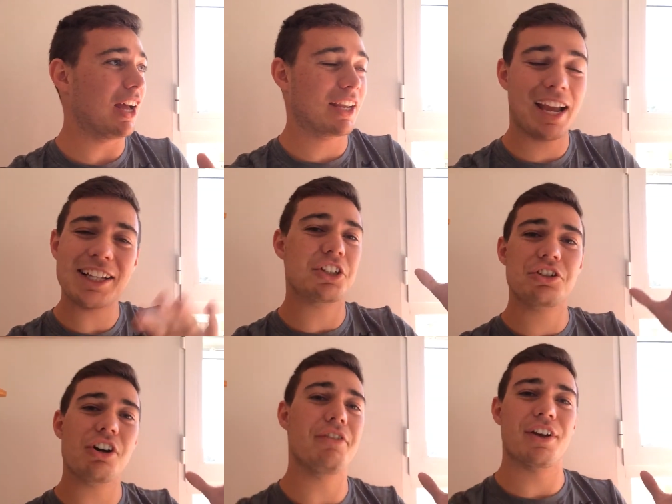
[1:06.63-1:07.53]
a
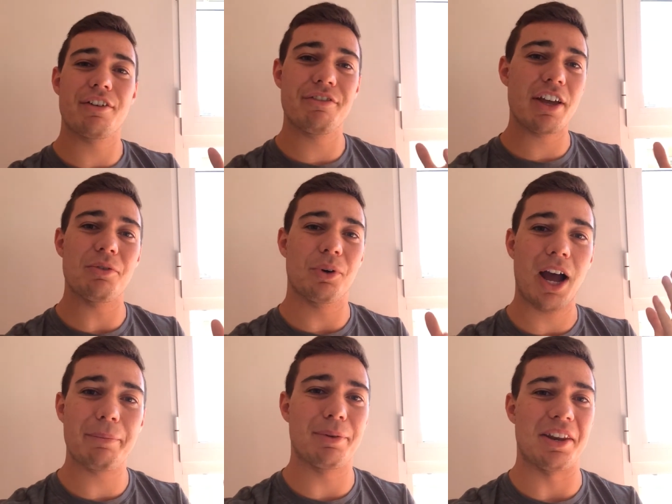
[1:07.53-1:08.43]
catastrophic event will
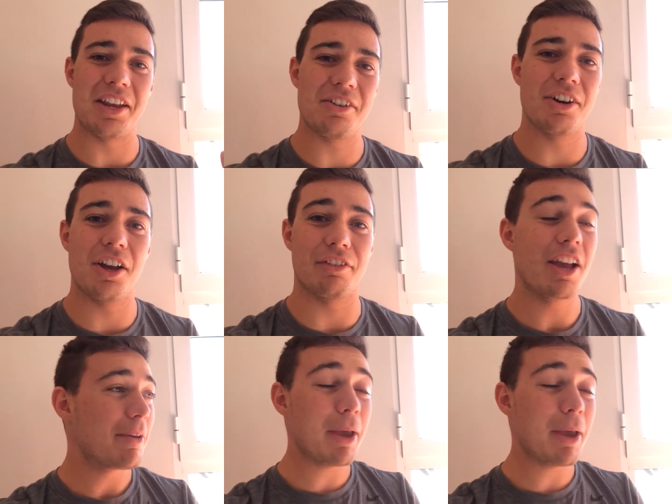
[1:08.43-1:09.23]
happen here on Earth.